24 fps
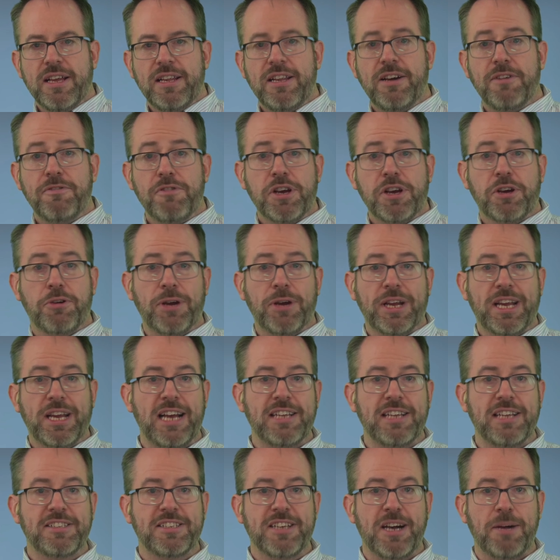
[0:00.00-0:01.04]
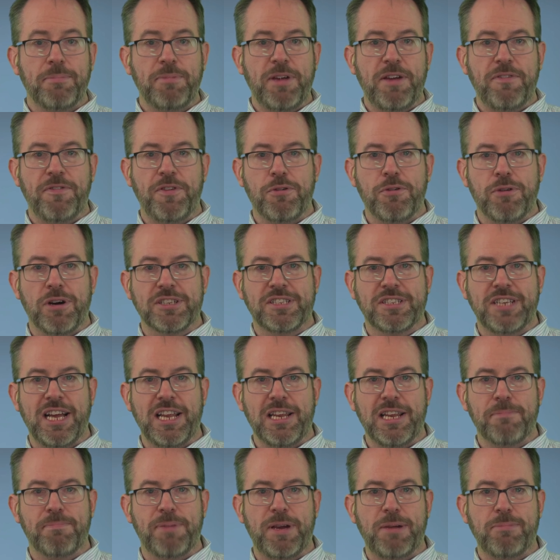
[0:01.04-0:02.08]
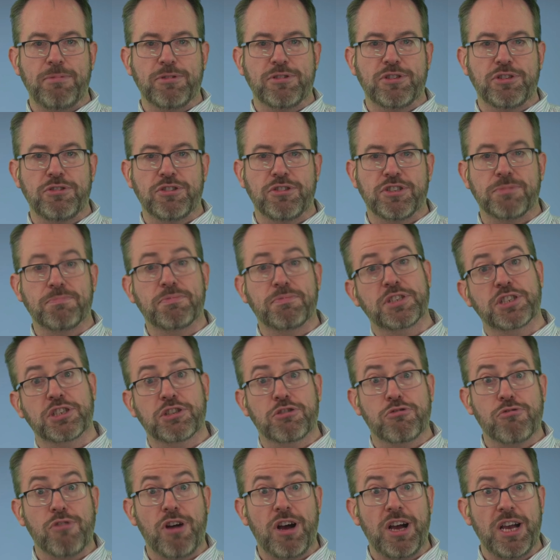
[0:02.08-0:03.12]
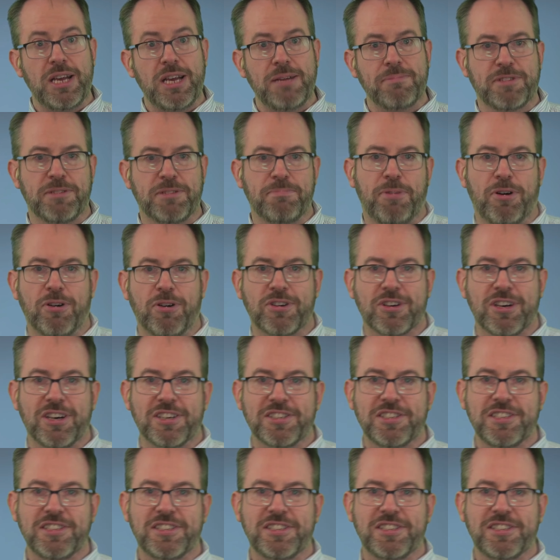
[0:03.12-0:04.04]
Now, a very quick heads up, if you are telling people to subscribe to podcasts,